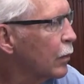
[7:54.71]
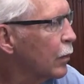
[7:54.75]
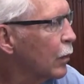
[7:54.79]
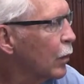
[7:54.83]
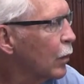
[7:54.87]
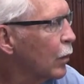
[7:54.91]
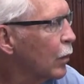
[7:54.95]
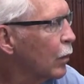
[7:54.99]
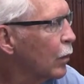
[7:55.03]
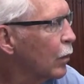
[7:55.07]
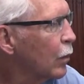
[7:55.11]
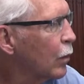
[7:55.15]

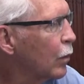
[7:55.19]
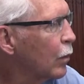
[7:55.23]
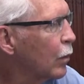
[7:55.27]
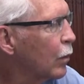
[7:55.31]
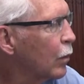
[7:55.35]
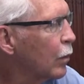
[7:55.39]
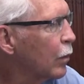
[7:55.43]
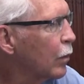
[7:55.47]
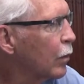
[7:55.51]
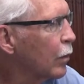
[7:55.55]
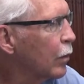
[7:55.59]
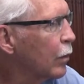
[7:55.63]

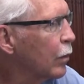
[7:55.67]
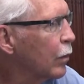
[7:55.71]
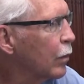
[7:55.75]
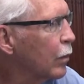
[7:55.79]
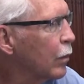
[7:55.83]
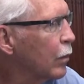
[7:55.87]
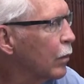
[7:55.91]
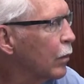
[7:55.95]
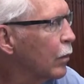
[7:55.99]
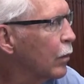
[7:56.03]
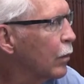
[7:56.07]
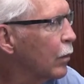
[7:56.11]

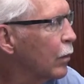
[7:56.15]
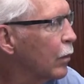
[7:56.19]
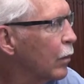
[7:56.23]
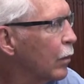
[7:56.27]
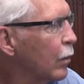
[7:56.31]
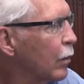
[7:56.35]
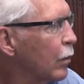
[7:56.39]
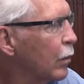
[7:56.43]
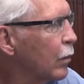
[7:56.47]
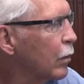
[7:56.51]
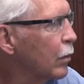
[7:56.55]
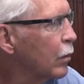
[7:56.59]

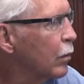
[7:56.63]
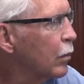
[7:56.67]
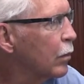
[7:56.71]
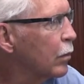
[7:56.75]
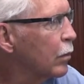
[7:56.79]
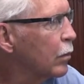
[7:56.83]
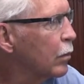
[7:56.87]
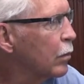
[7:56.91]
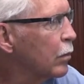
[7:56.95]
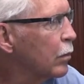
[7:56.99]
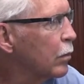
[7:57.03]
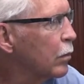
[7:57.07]

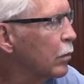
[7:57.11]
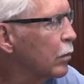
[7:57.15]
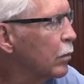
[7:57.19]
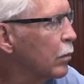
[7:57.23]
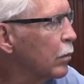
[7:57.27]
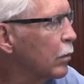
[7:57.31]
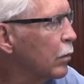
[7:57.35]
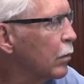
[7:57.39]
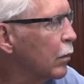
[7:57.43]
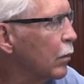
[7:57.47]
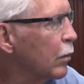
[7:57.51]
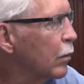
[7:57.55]

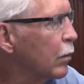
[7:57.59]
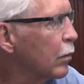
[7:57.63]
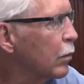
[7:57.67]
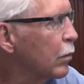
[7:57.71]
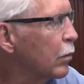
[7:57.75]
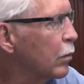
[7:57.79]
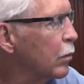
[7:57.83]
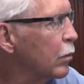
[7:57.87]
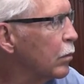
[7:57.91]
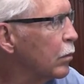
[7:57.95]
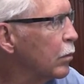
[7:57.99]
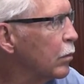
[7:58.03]

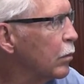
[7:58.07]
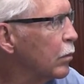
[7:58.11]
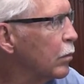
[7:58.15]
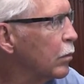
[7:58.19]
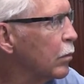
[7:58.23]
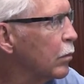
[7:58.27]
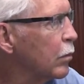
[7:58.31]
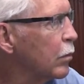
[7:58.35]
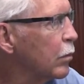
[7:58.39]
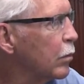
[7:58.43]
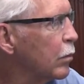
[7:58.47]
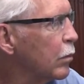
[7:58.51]

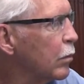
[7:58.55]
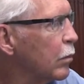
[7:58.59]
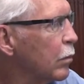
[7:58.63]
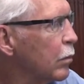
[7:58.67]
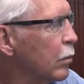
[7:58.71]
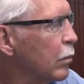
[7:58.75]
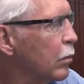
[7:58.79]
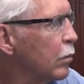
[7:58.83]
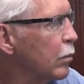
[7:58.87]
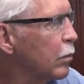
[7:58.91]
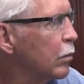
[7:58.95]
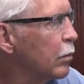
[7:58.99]

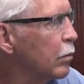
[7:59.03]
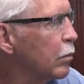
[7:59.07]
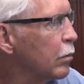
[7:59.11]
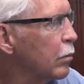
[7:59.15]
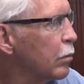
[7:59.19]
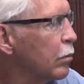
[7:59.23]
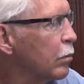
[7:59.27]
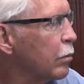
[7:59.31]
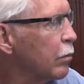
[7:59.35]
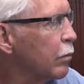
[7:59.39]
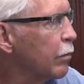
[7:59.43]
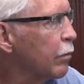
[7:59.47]

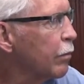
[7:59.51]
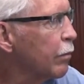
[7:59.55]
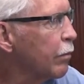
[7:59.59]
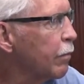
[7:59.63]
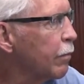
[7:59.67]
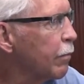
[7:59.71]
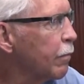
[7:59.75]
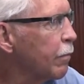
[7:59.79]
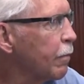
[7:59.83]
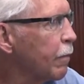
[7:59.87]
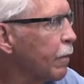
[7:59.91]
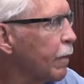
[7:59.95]

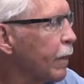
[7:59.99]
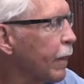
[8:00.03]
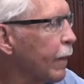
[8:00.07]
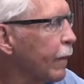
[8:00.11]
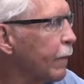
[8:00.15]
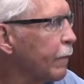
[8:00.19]
(not speaking)